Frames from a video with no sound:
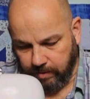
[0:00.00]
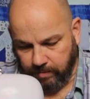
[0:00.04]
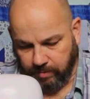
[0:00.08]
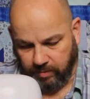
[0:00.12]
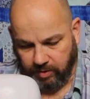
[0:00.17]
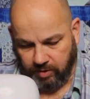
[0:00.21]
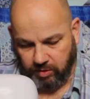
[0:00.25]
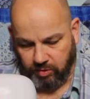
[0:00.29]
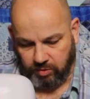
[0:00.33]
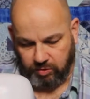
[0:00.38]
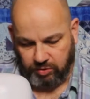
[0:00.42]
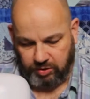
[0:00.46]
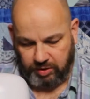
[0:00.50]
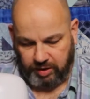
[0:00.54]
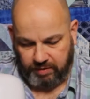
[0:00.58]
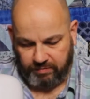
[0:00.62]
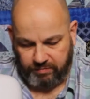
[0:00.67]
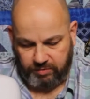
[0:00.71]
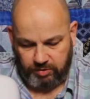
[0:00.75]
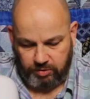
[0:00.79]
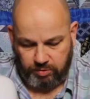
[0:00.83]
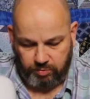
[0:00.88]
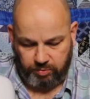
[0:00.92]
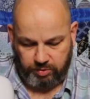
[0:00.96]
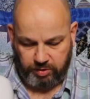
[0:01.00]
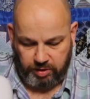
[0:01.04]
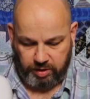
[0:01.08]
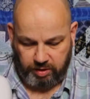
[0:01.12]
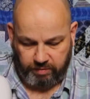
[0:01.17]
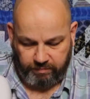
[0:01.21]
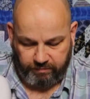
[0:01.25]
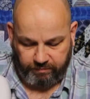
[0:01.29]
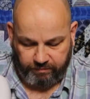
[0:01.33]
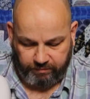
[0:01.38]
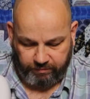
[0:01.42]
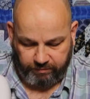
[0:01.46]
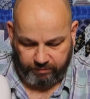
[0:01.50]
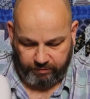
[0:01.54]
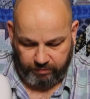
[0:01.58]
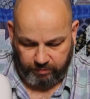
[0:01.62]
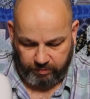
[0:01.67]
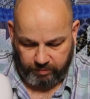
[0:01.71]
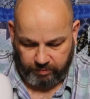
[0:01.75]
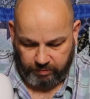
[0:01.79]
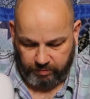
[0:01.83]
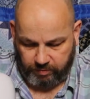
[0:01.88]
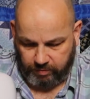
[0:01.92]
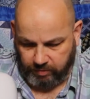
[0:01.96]
because you have to do a lot of
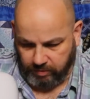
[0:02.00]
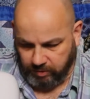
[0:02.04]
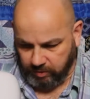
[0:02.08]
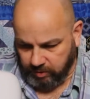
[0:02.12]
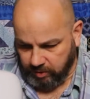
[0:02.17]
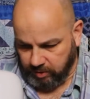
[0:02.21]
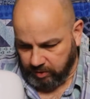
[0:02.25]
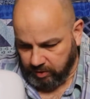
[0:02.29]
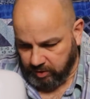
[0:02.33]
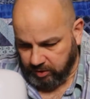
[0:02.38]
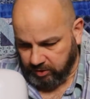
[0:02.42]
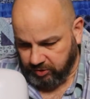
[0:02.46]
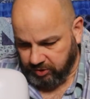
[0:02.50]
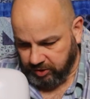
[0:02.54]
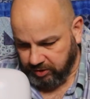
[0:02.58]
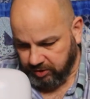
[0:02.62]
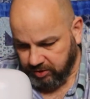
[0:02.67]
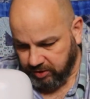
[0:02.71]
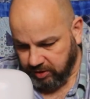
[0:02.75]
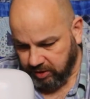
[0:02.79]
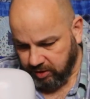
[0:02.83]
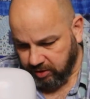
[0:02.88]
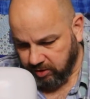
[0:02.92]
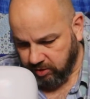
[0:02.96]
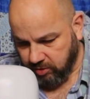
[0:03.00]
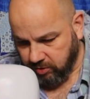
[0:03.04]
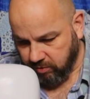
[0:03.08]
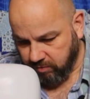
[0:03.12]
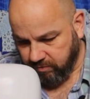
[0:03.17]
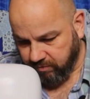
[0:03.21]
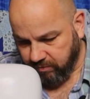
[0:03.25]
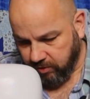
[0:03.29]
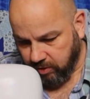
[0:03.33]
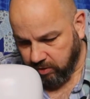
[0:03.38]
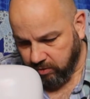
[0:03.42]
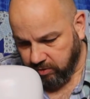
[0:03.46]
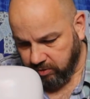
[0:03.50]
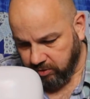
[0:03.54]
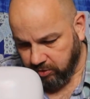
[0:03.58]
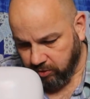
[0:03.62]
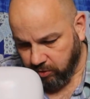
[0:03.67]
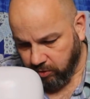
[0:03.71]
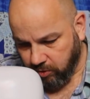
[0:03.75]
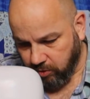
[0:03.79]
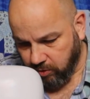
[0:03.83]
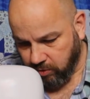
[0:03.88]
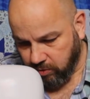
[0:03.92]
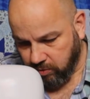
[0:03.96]
adjusting to follow the
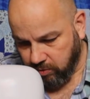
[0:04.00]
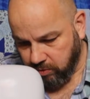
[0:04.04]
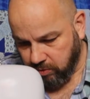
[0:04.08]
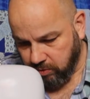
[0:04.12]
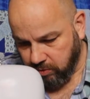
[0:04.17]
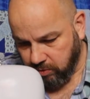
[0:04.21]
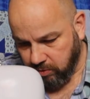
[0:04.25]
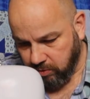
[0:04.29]
circle.